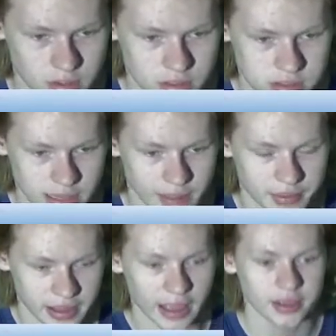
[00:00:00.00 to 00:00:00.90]
Yeah, but
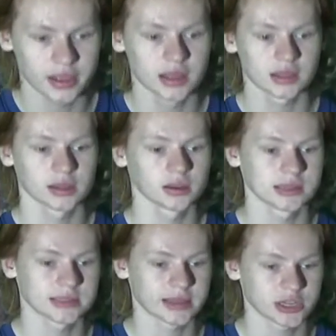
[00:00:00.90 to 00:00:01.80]
yeah, you can clearly
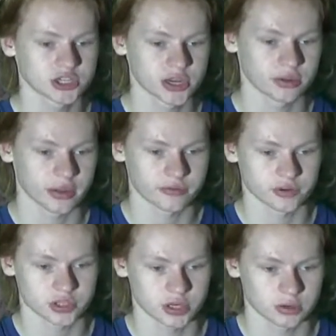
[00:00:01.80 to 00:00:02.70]
see that shear there for
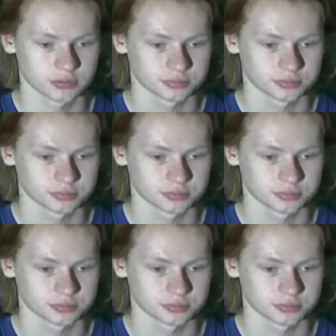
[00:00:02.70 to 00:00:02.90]
sure.